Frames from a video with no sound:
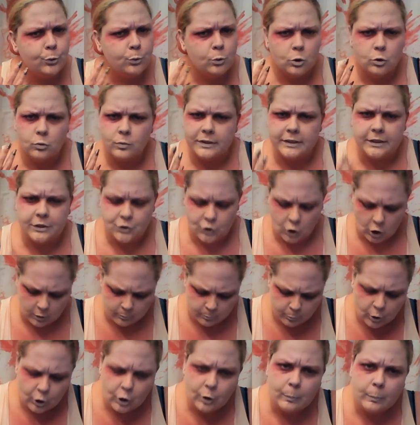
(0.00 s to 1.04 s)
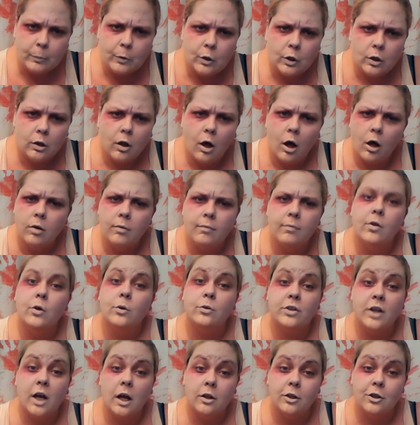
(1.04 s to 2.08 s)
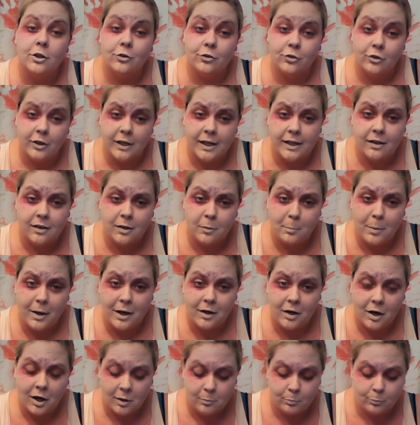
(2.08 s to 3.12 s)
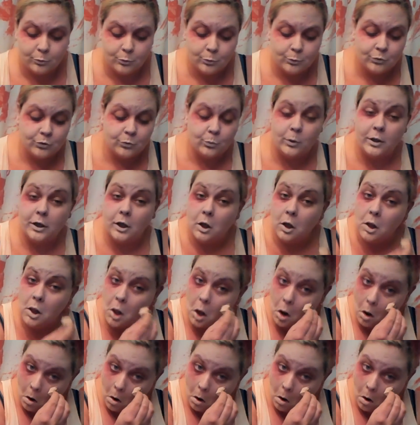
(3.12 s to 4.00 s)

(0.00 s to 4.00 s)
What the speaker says: or a really dark purple. All of those colors are in the Bend Knife Bruise wheel.